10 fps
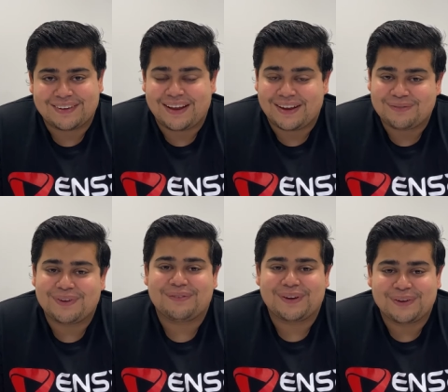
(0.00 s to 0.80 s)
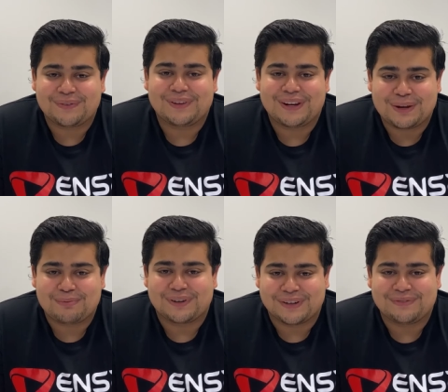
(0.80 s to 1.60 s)
and waiving of the
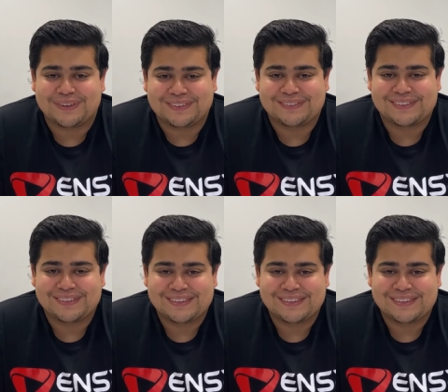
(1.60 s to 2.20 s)
library fees.